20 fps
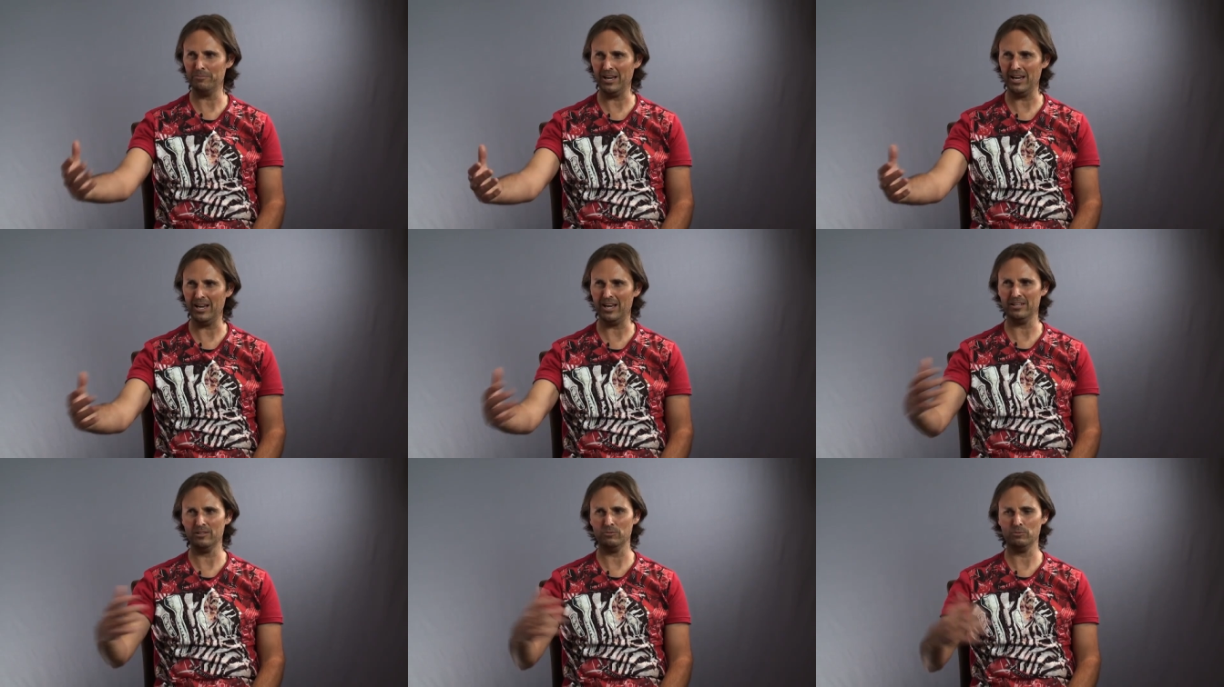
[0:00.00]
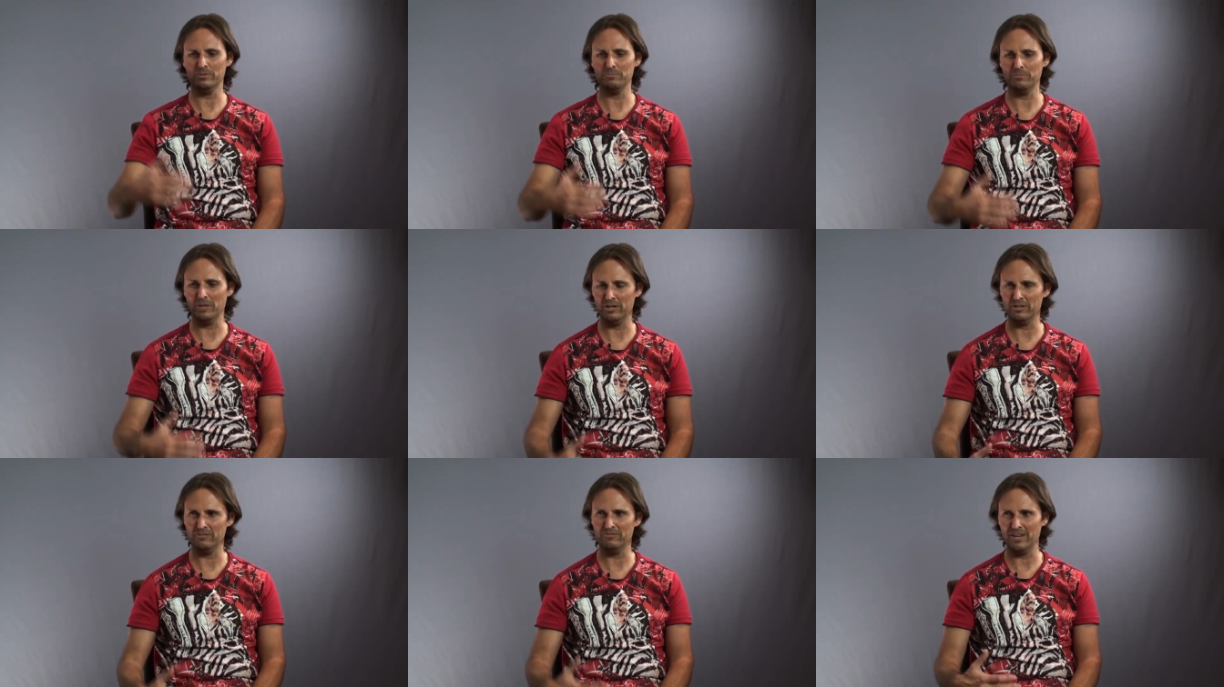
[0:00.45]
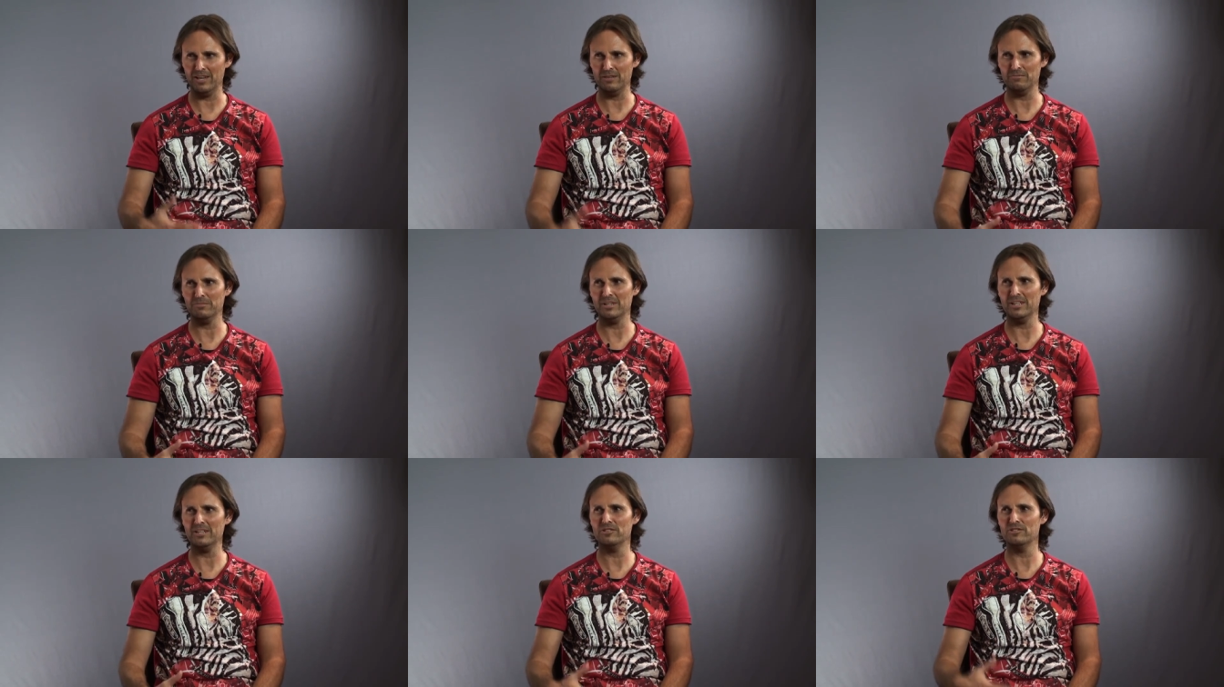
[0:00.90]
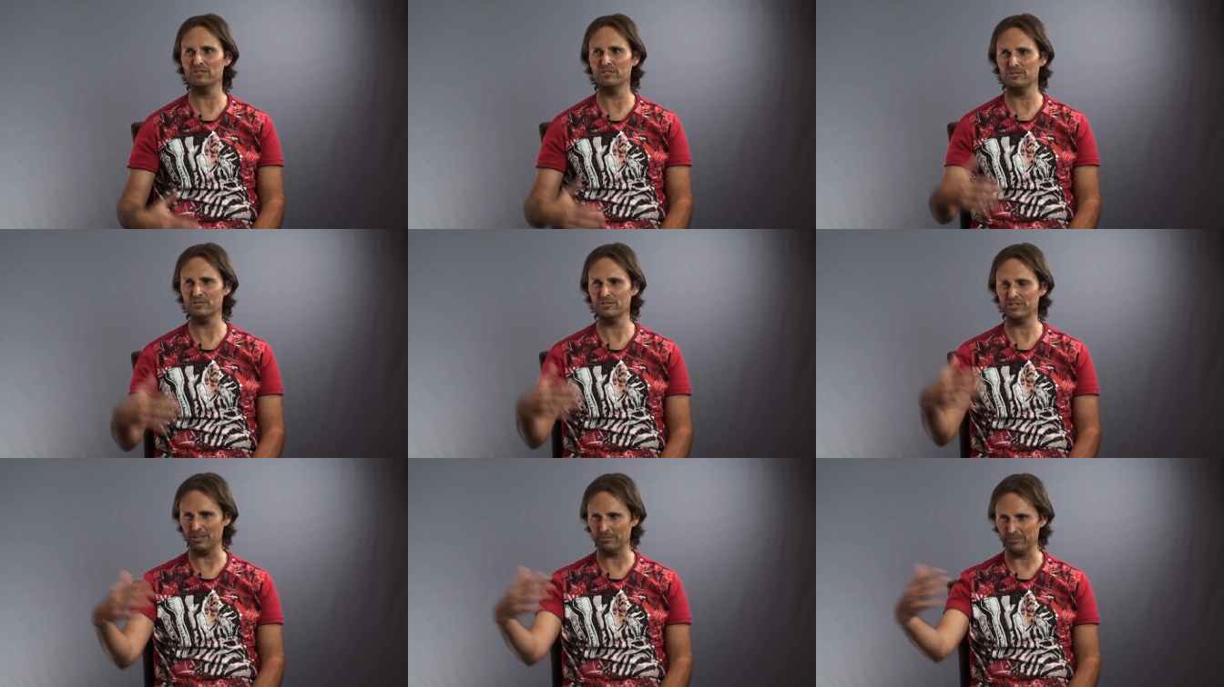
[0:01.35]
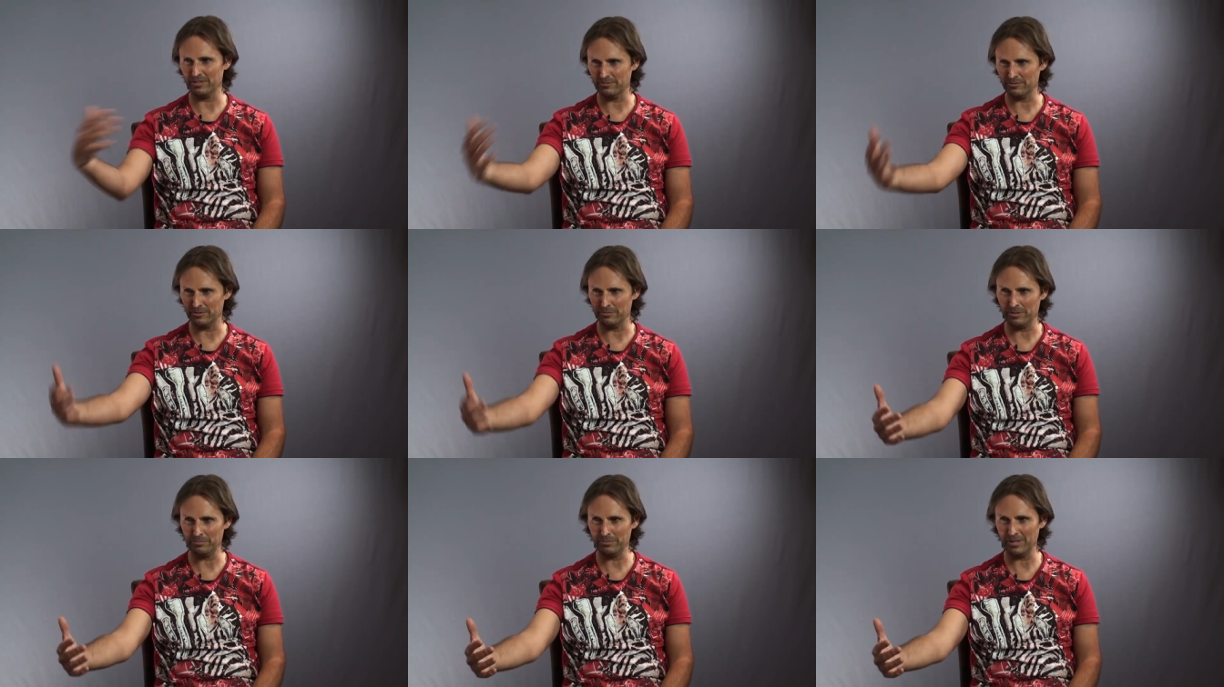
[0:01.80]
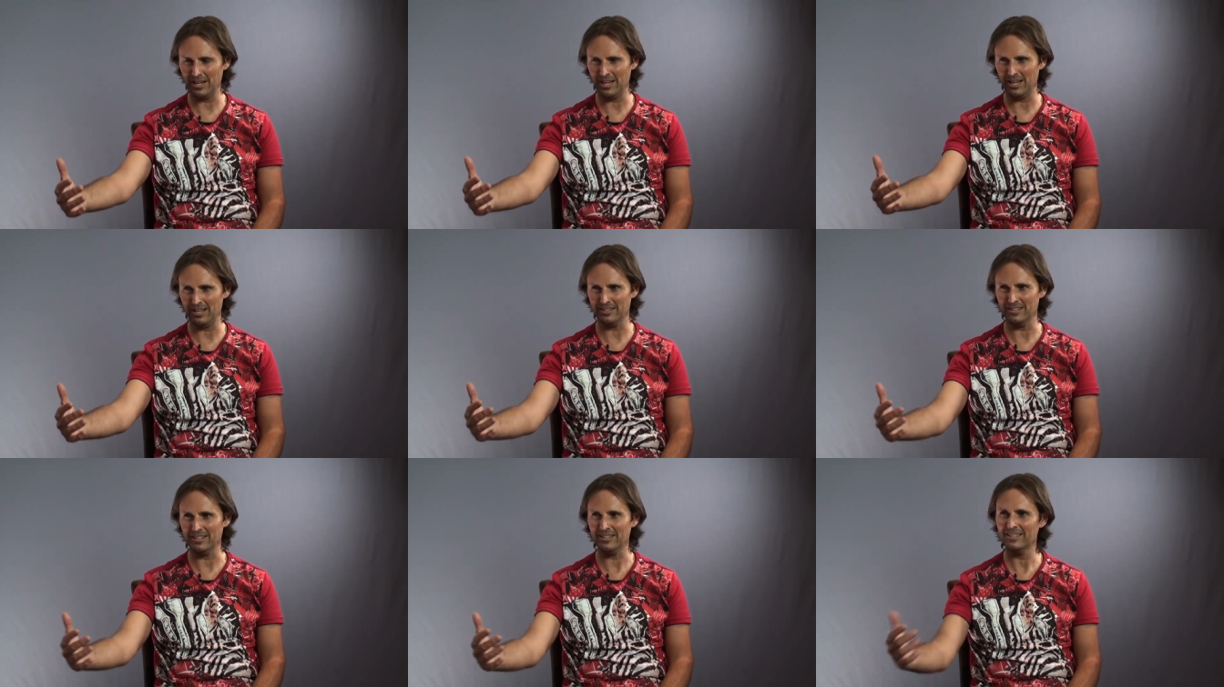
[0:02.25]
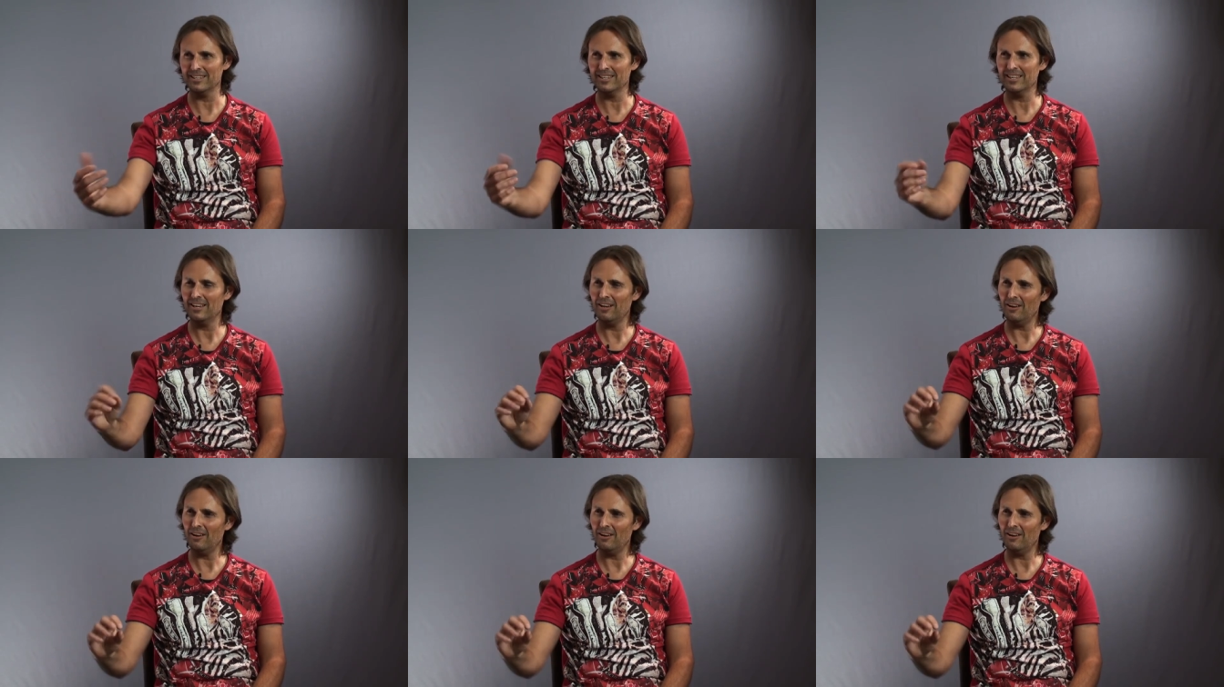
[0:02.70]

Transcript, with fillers: partner would motivate me to do something for my partner,